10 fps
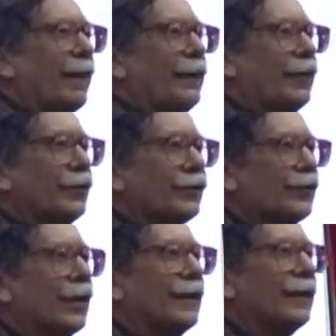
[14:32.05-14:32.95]
You know, you
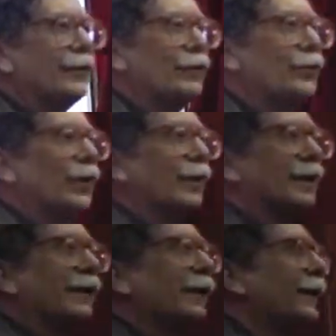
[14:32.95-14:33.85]
study and you work
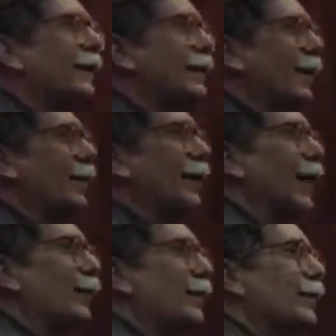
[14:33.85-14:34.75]
and nothing
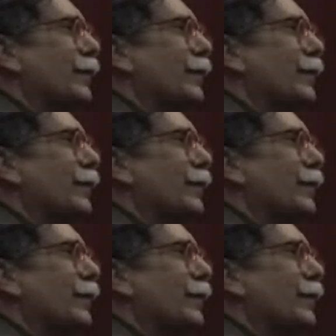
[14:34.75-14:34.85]
happens.